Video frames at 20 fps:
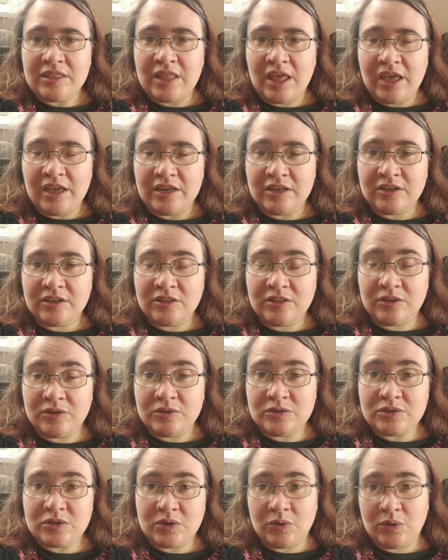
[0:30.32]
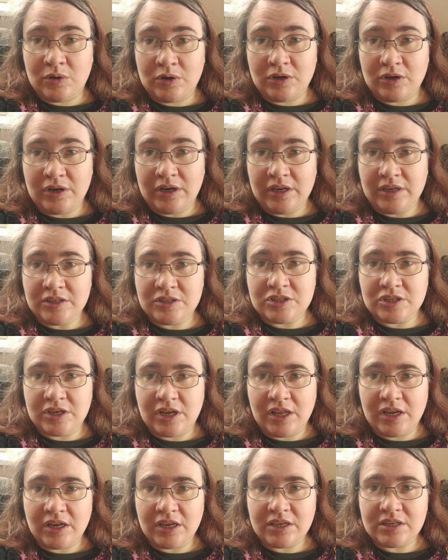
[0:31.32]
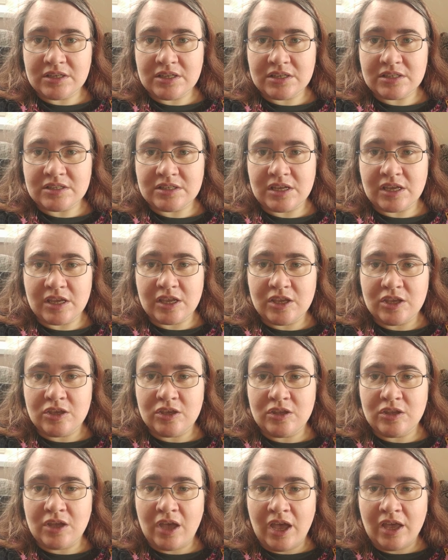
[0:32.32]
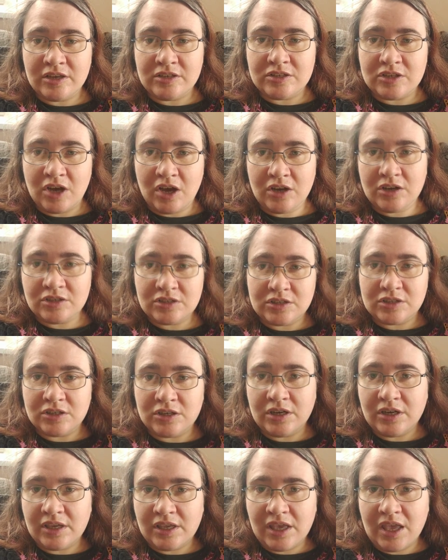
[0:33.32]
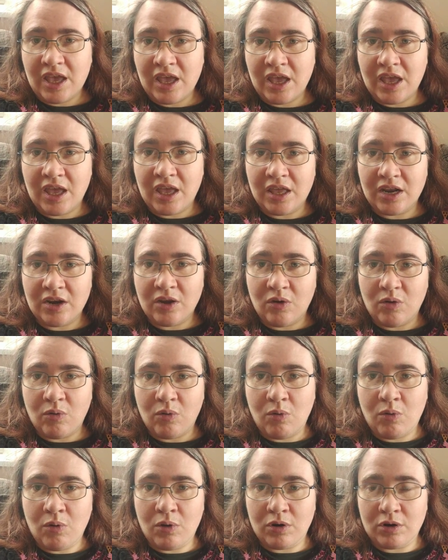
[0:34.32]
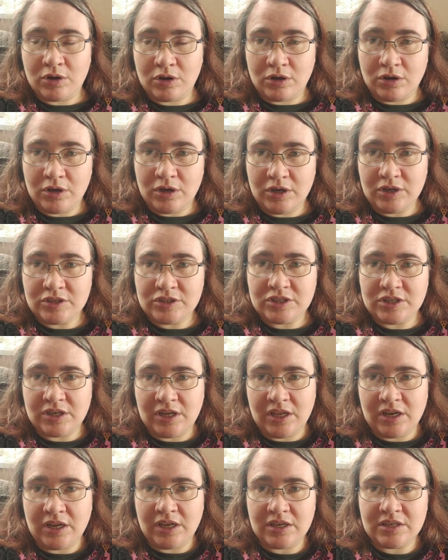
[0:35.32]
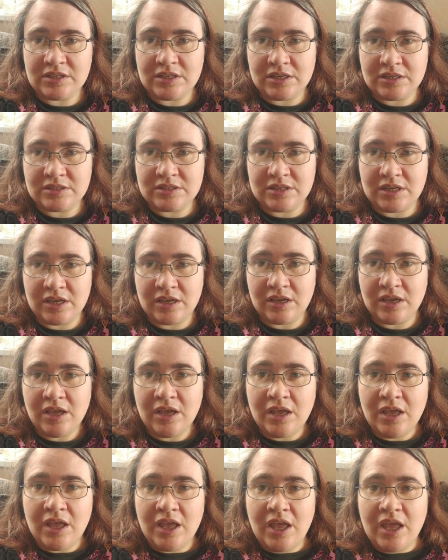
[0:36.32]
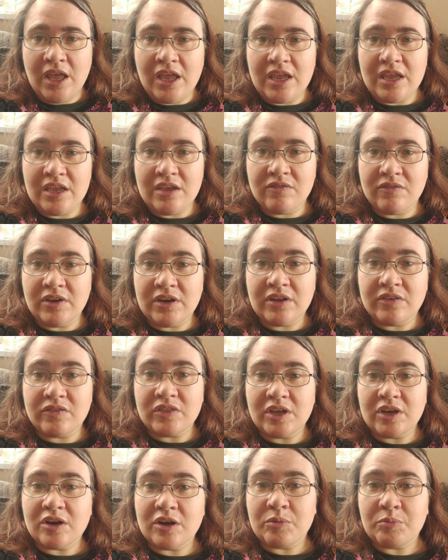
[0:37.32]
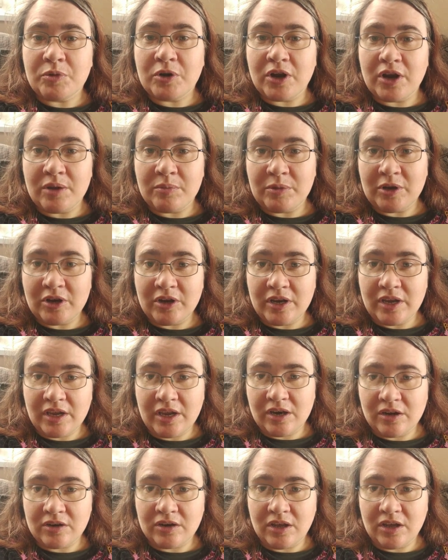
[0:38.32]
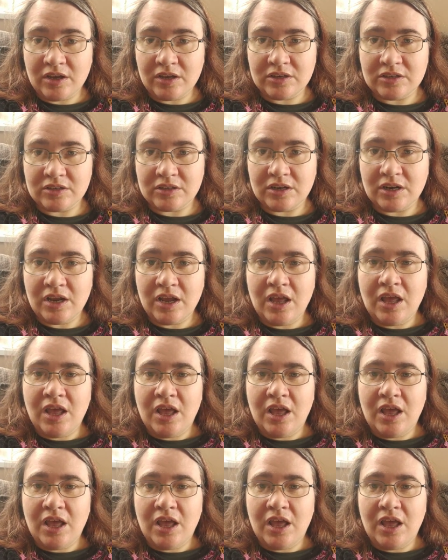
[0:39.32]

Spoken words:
that includes ordering genetic testing. A doctor can order genetic testing, even if they're a primary care doctor.